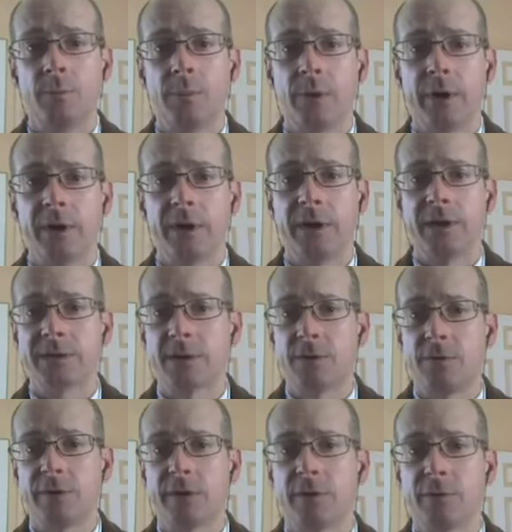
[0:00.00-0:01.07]
But it's
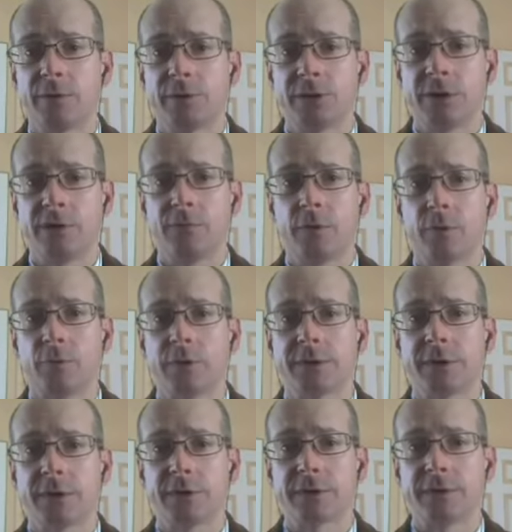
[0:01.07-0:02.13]
only going to achieve real
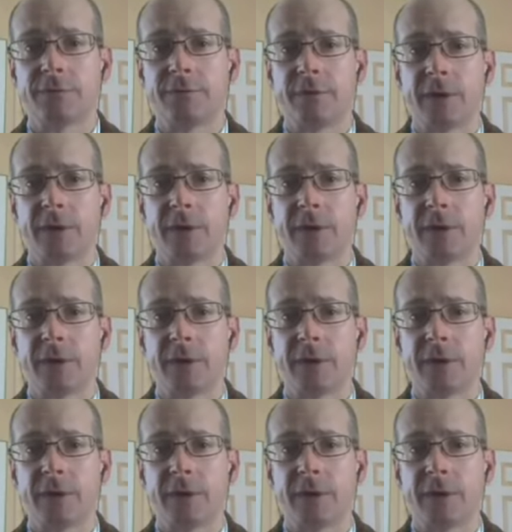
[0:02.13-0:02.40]
results if